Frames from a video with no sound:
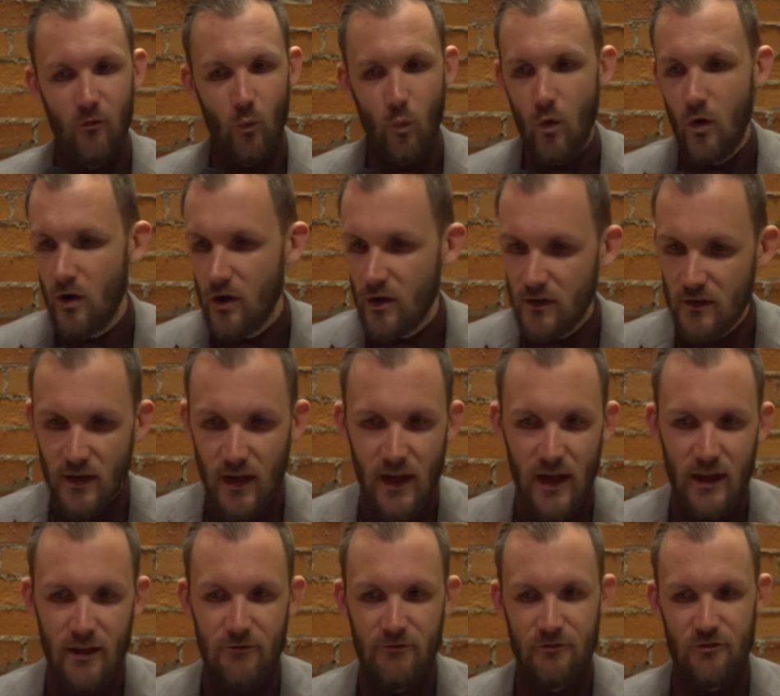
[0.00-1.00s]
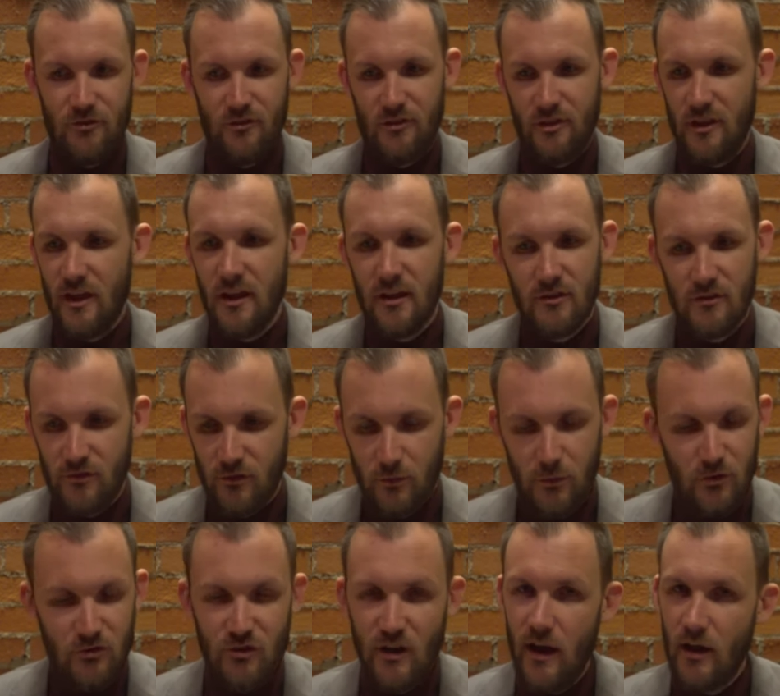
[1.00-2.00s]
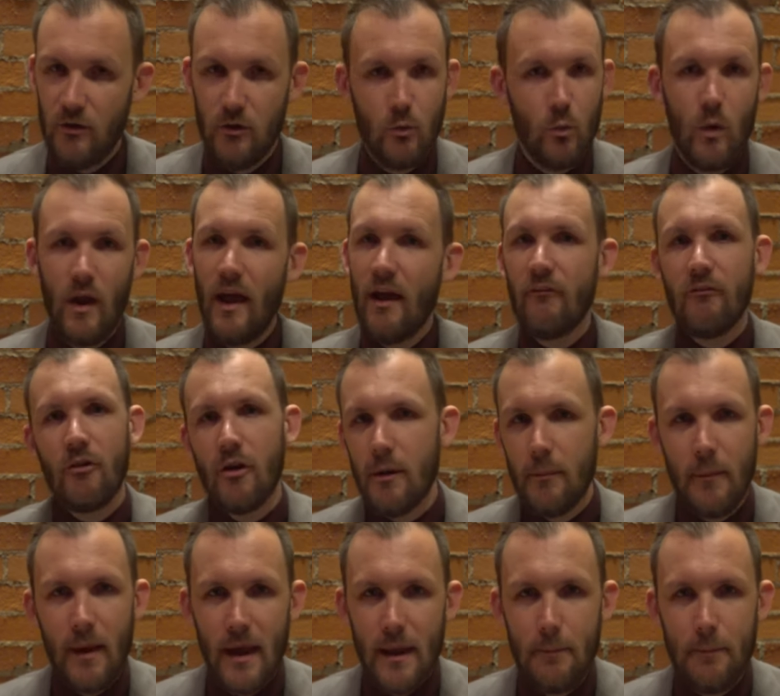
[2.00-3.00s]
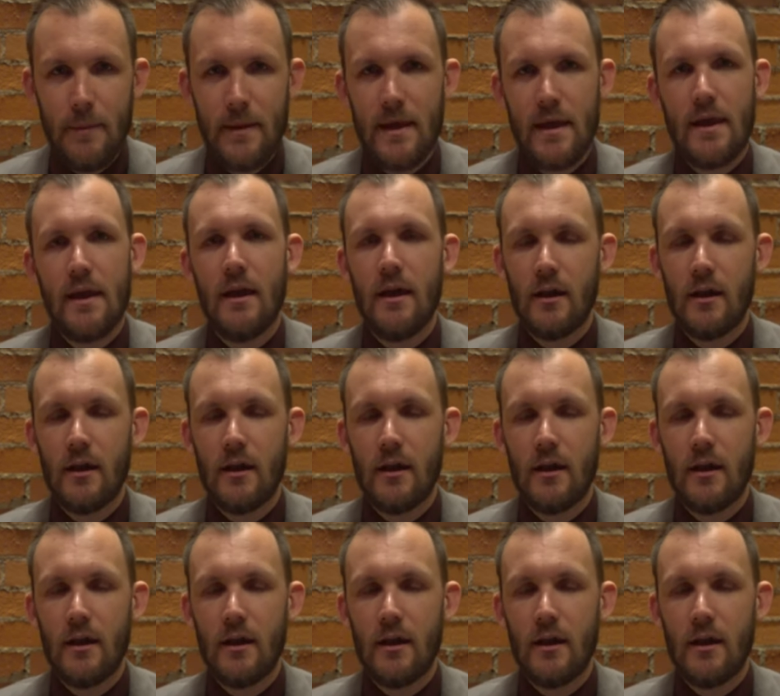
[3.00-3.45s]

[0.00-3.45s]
work life, just things from your childhood, whatever it may be,